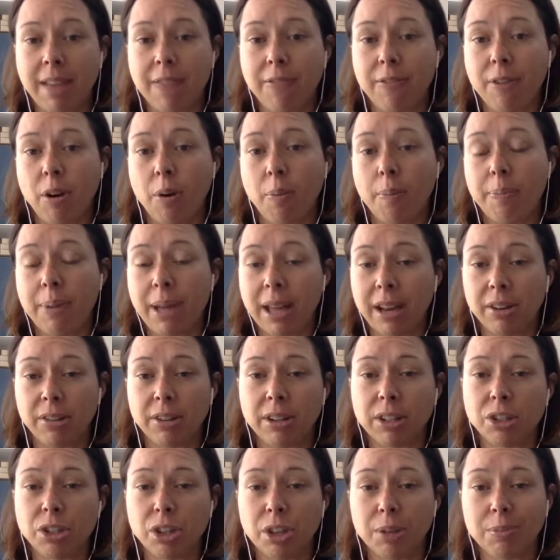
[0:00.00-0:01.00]
felt better
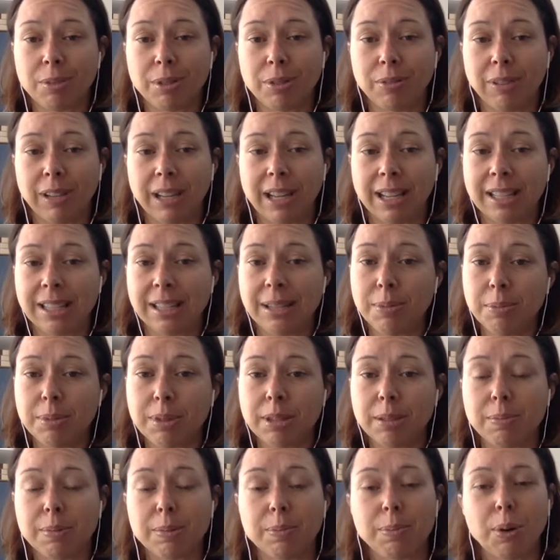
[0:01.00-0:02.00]
in terms of less symptoms,